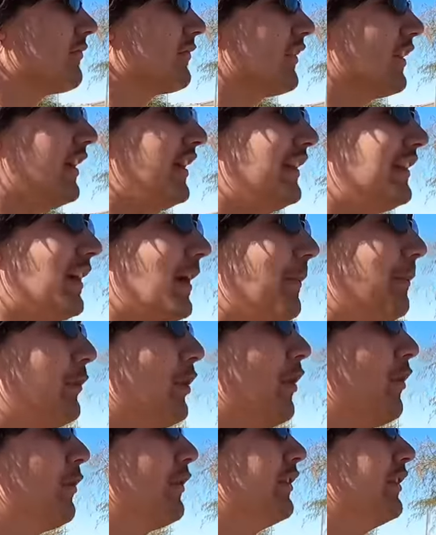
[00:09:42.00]
he kept
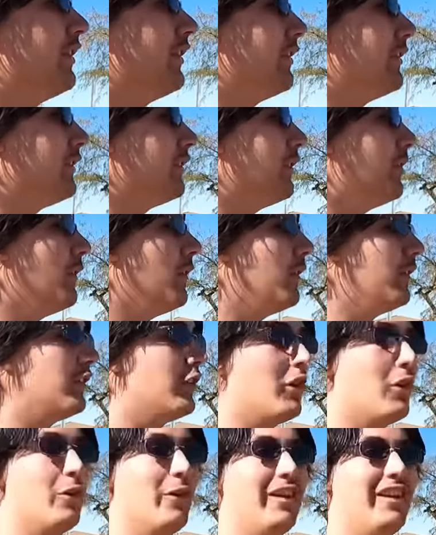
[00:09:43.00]
going to
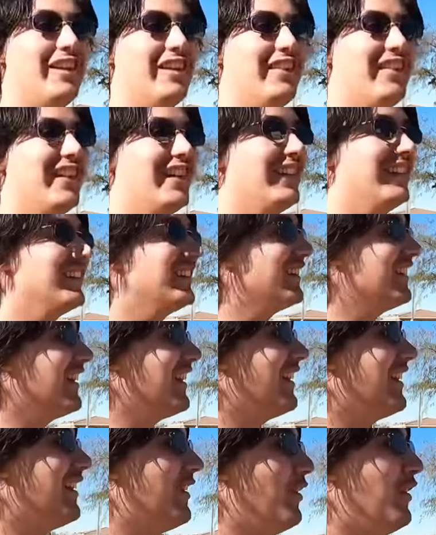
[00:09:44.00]
go in and then...
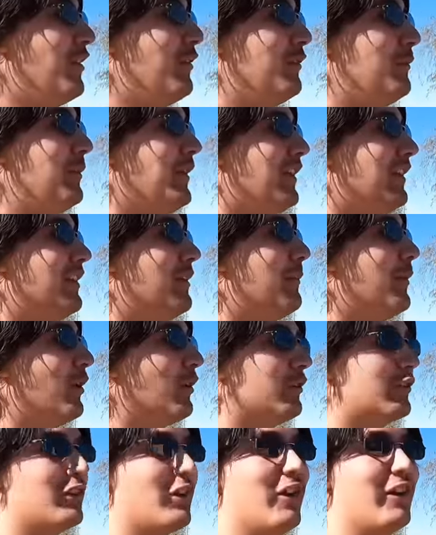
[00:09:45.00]
You, you'd be in the
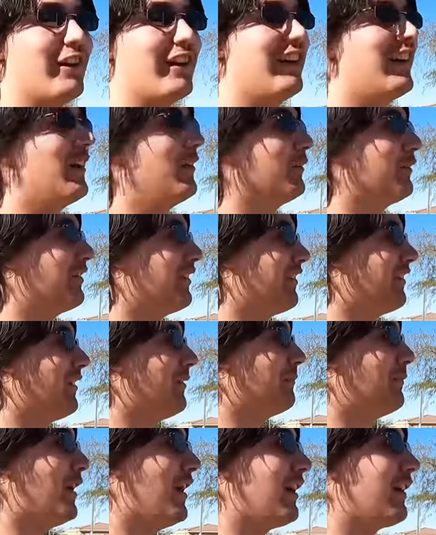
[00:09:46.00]
middle of talking and I would say
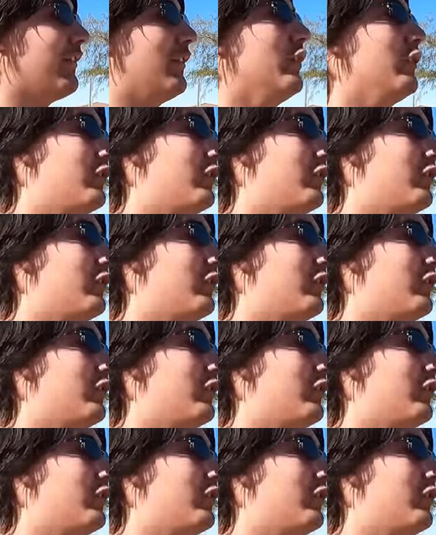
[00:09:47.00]
something back and then